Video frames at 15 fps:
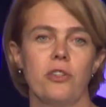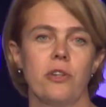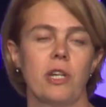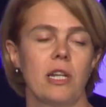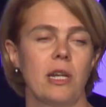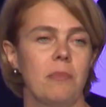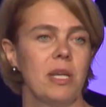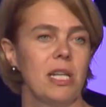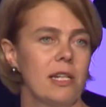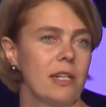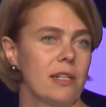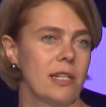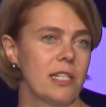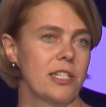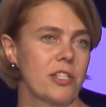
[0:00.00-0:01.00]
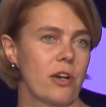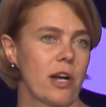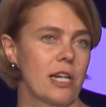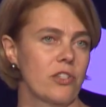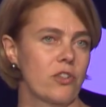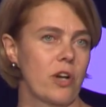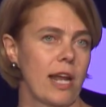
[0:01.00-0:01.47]
you can immediately
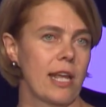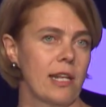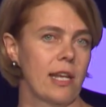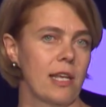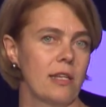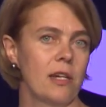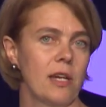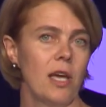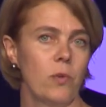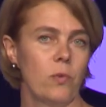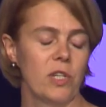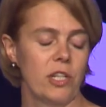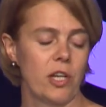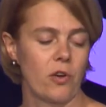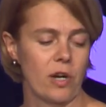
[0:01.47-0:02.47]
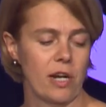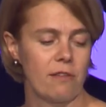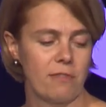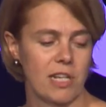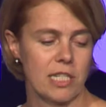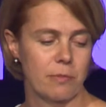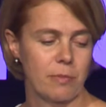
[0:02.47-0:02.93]
start trading with your
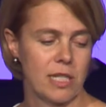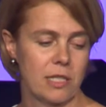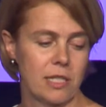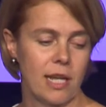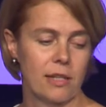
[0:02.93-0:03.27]
investments.